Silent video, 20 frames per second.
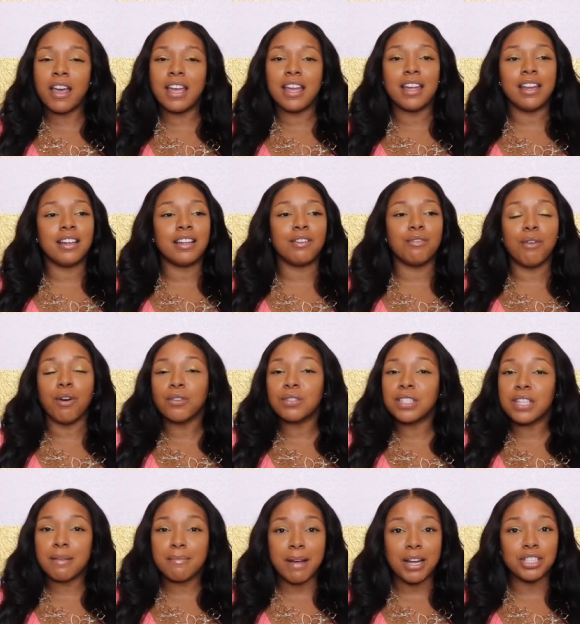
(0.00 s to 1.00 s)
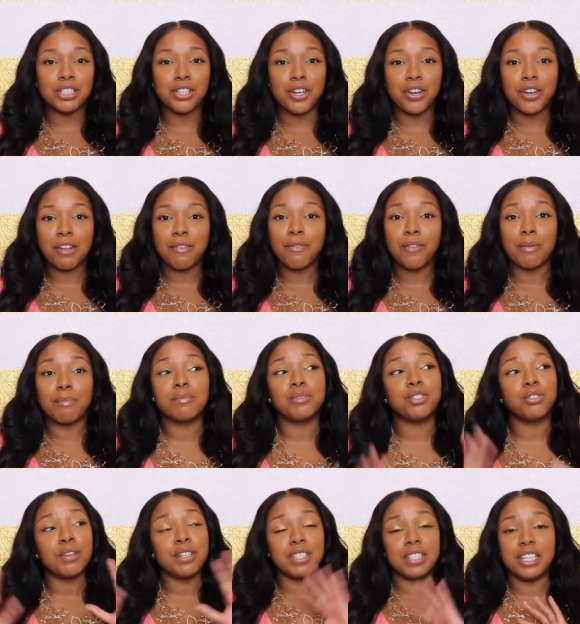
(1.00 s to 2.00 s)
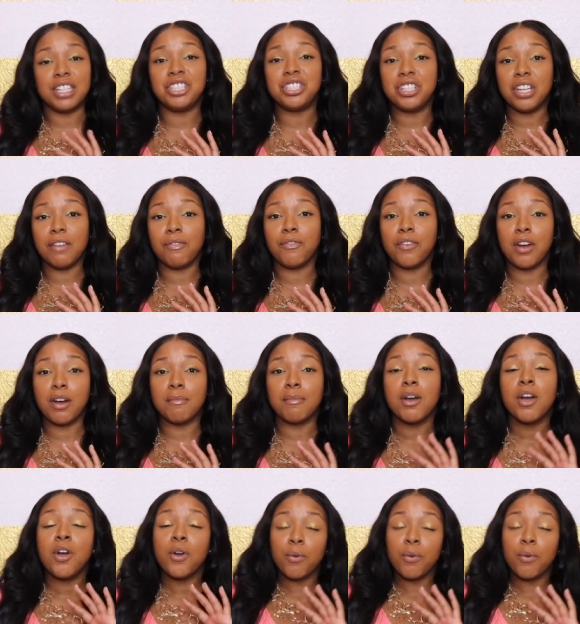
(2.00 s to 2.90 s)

engrossed in my journey from transitioning from